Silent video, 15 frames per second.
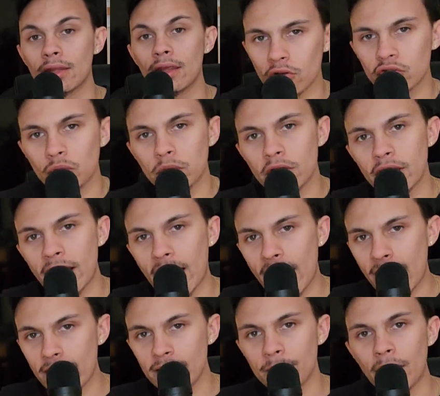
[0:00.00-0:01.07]
I also wanted to
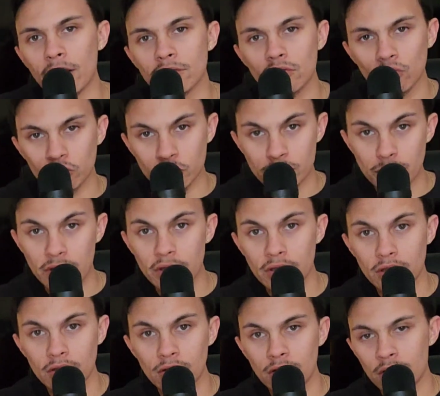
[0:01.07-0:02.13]
add about social
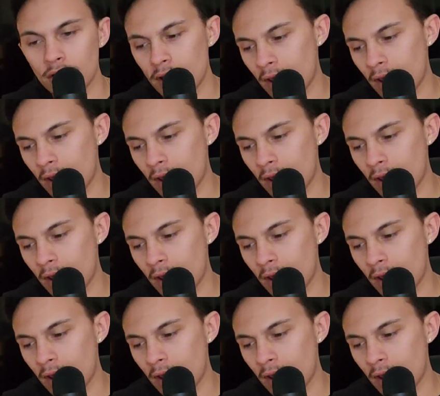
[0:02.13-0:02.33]
media.